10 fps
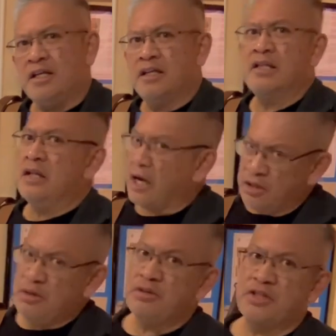did not
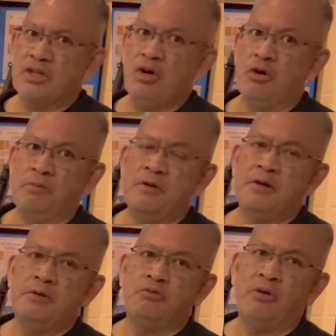use a scope.
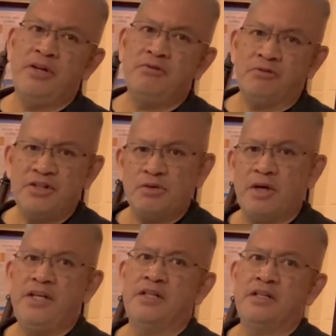The reason why
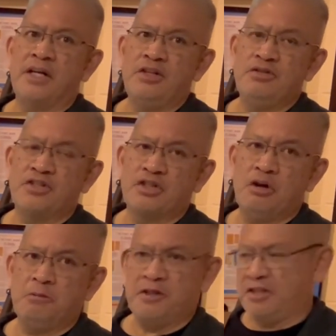he did not use a
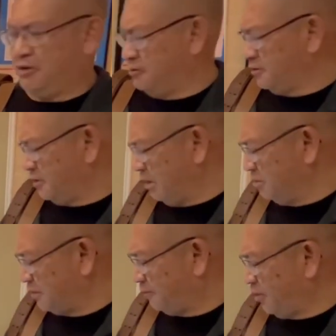scope is he
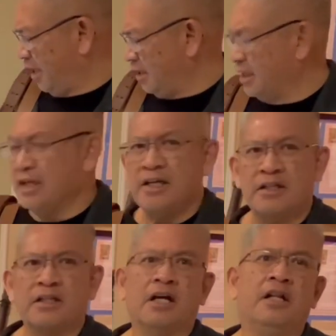was afraid
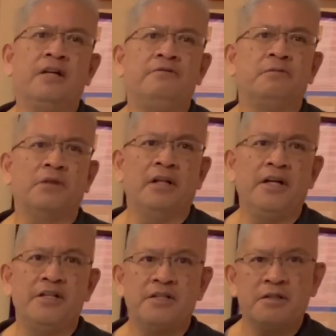that the glint from the
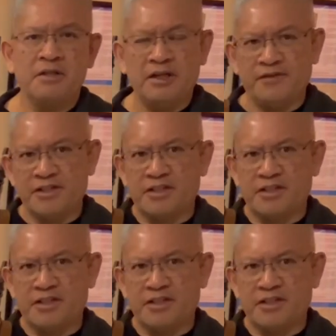lens, if the